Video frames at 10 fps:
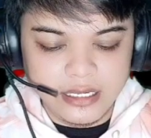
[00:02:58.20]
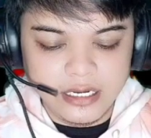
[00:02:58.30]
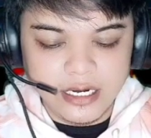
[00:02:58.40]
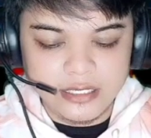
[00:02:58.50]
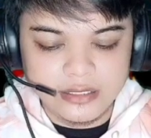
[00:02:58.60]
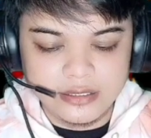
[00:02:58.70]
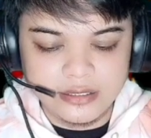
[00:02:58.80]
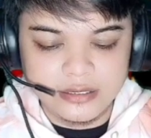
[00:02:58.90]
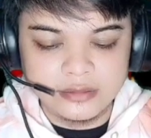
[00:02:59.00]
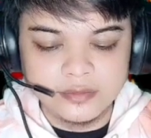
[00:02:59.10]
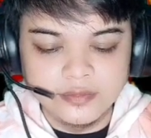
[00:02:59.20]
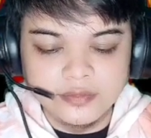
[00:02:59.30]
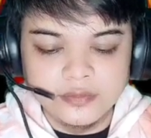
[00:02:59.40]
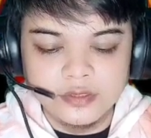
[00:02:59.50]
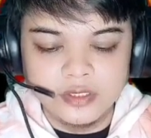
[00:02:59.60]
car
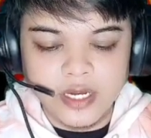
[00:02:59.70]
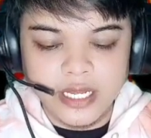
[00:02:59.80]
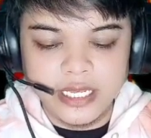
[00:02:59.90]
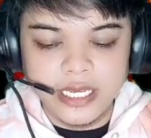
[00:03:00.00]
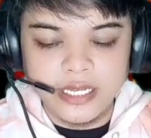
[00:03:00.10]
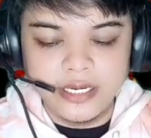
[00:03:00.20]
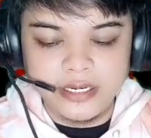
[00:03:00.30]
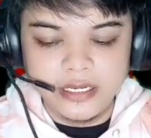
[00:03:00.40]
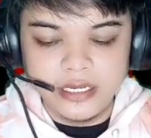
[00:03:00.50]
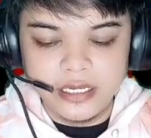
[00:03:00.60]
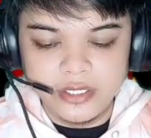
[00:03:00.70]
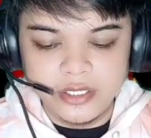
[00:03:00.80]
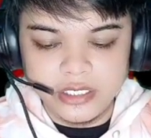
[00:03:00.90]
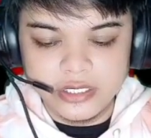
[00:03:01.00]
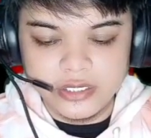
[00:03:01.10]
so I can uh,
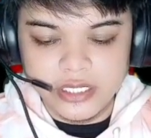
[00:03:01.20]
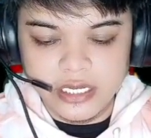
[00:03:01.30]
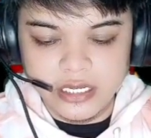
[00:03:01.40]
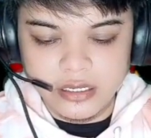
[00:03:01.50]
use